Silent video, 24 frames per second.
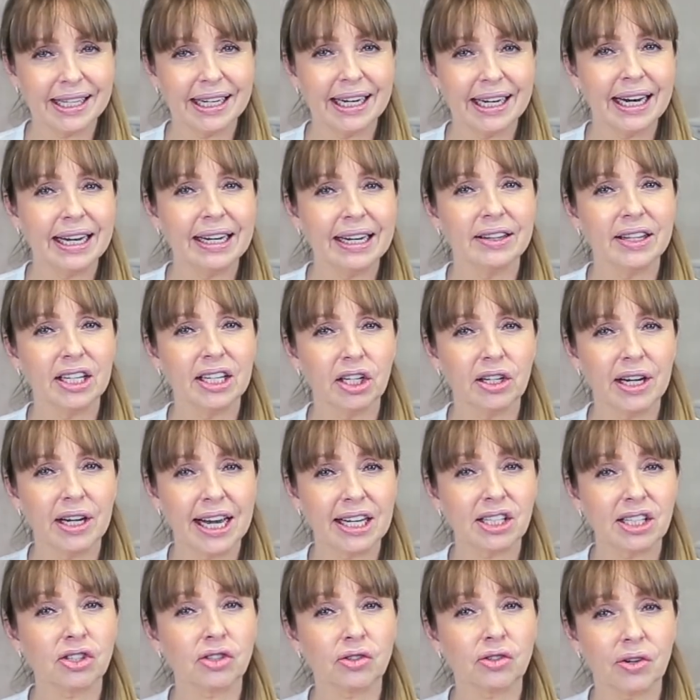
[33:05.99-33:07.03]
and anything
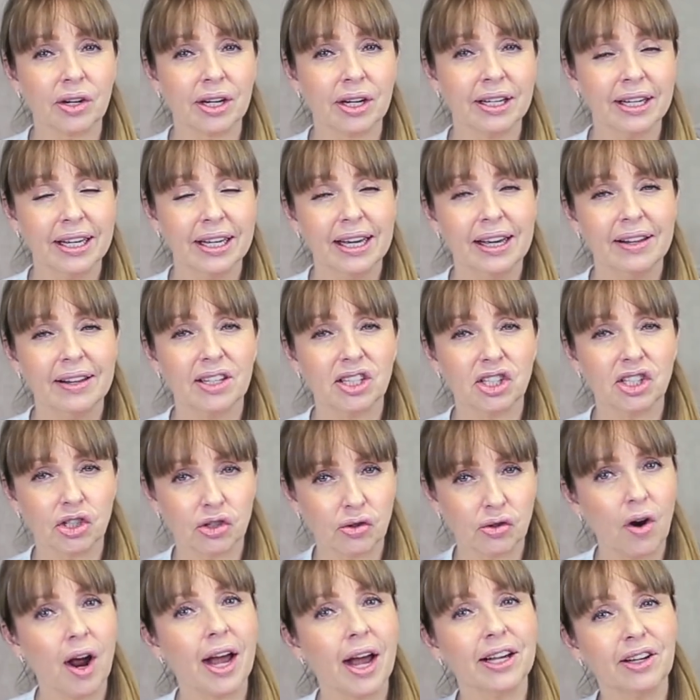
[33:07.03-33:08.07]
extra that's
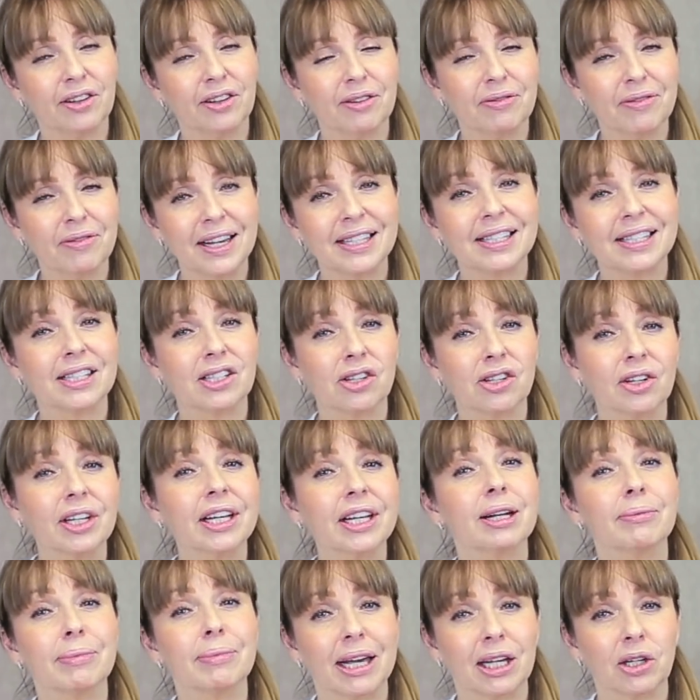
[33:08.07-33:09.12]
drying on the face is only
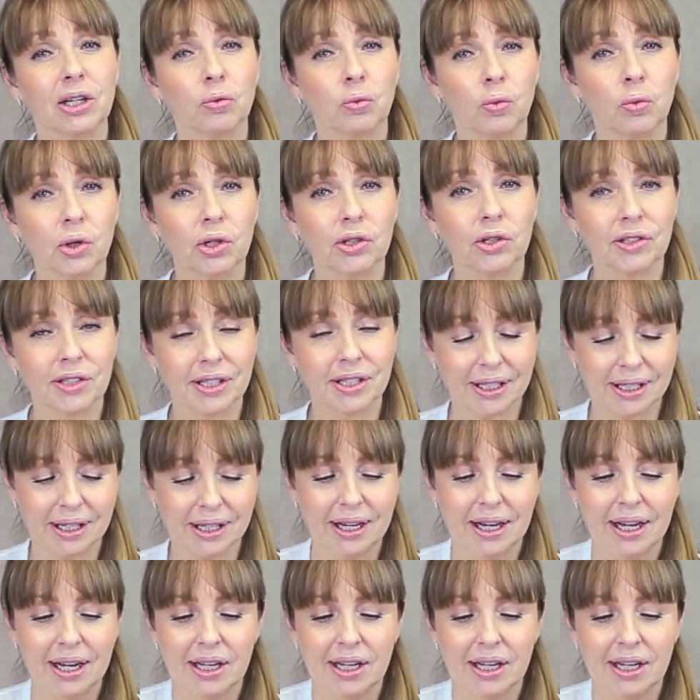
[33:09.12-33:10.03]
going to make it worse.